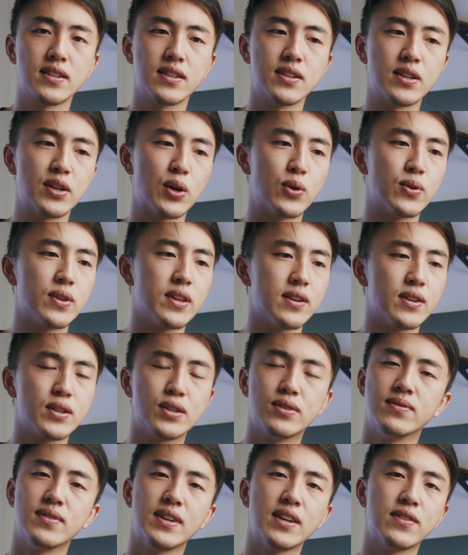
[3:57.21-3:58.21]

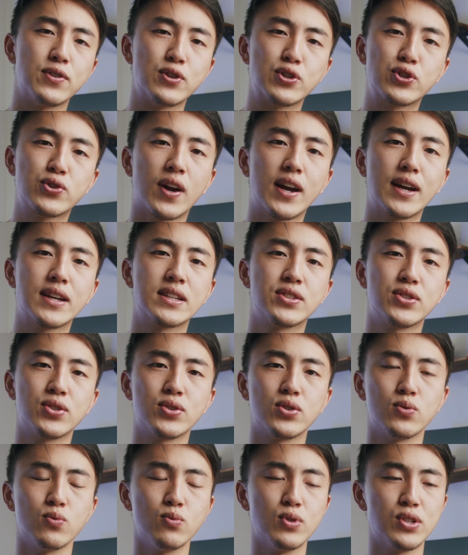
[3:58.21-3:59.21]
if you're trying
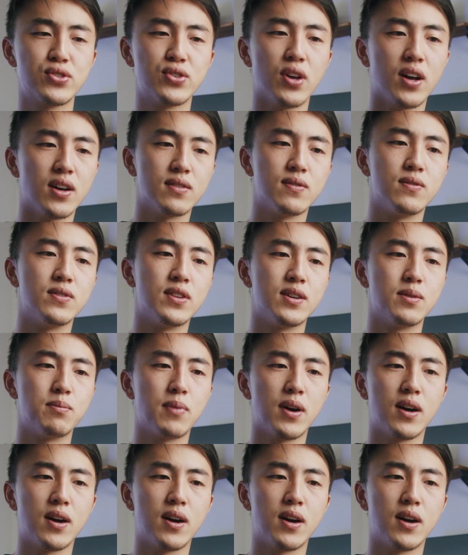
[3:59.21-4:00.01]
to resolve them